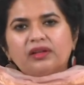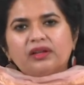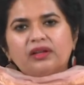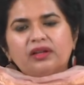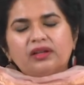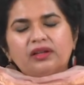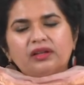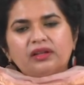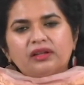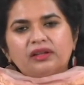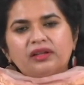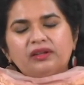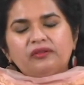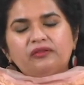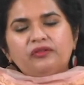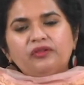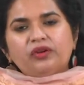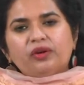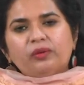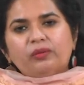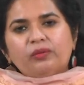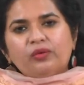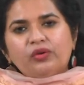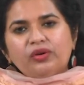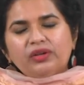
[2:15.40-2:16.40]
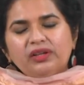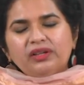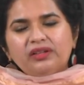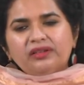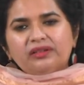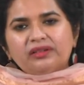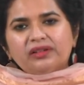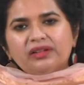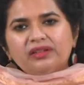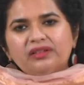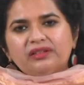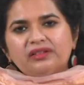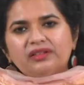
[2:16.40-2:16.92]
if you are more
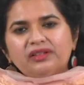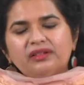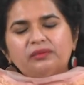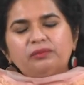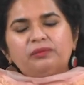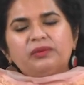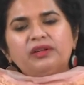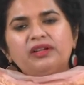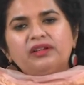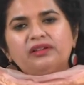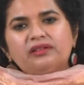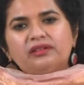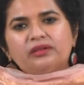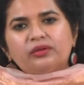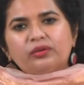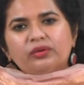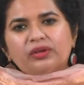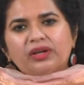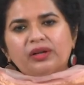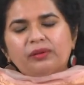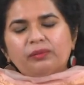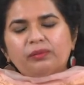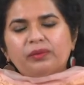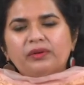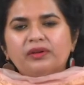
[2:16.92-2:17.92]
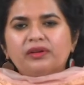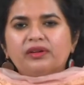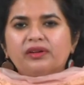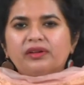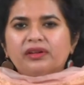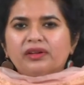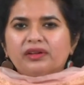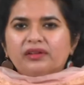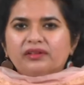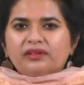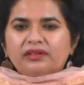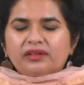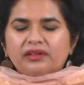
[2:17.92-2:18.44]
interested, please look up
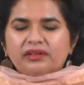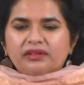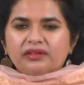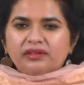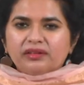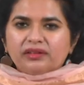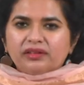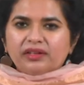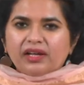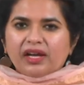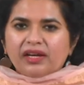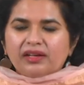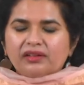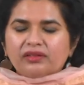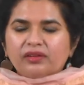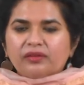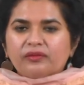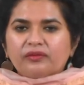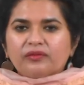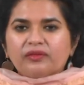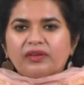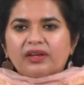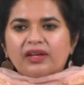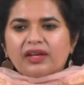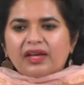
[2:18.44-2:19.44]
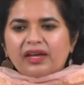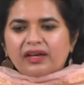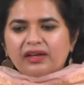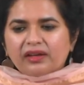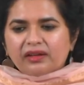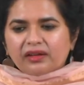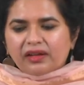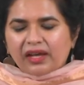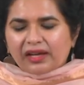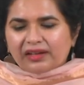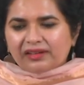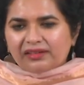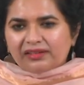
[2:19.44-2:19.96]
certain kinds of
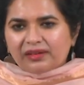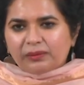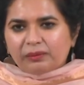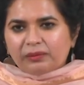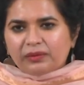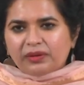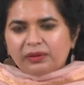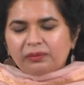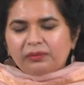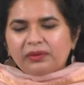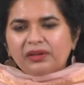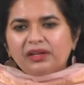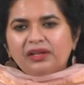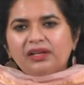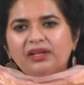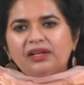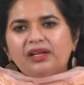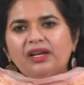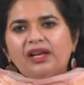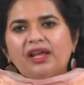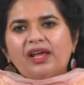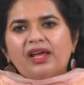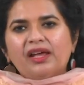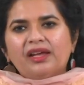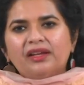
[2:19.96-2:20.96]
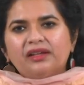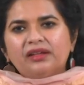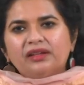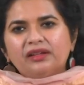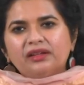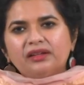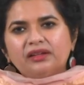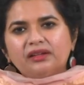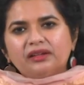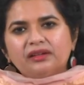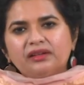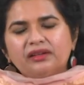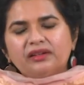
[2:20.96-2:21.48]
acceptable
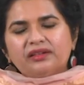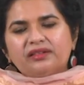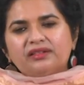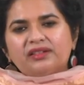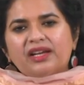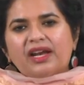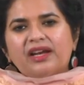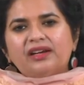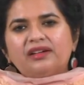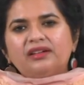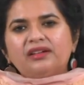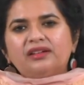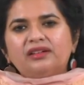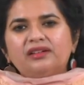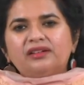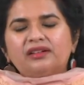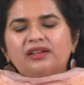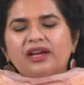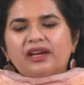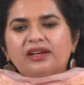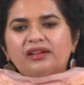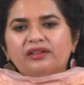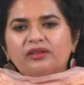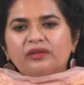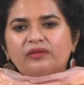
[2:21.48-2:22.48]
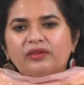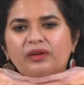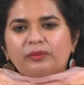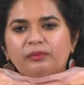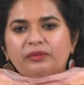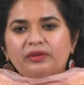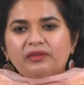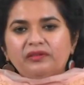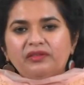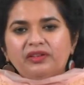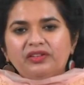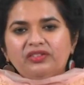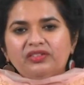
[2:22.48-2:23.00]
and standard kinds of
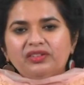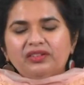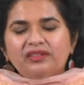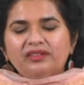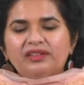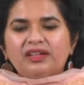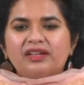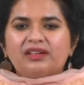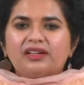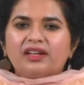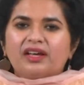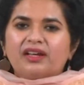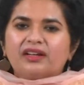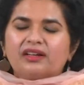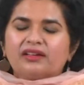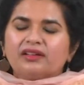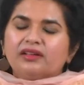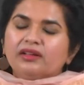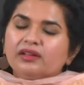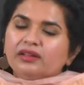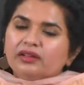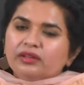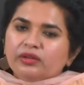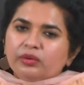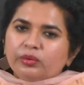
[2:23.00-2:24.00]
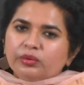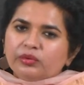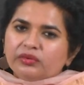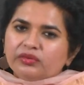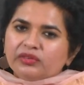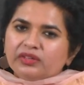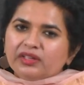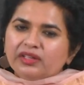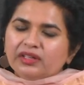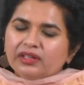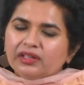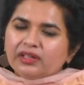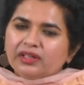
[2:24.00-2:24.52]
abbreviations that are
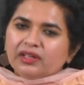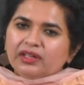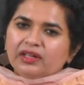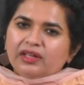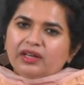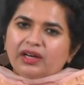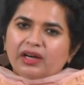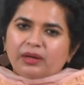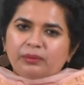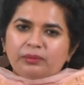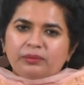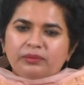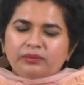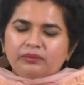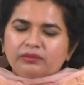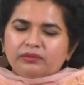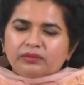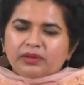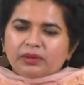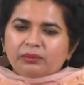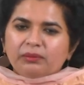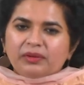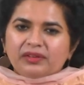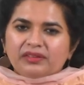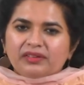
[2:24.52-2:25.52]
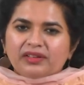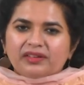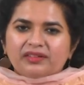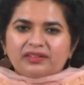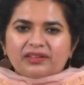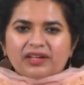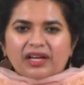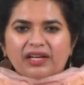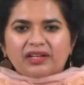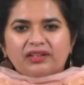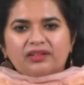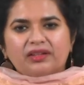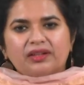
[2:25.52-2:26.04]
used in business
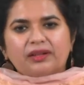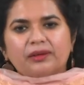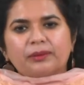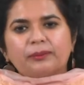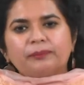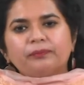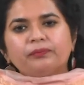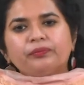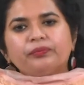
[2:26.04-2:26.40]
writing.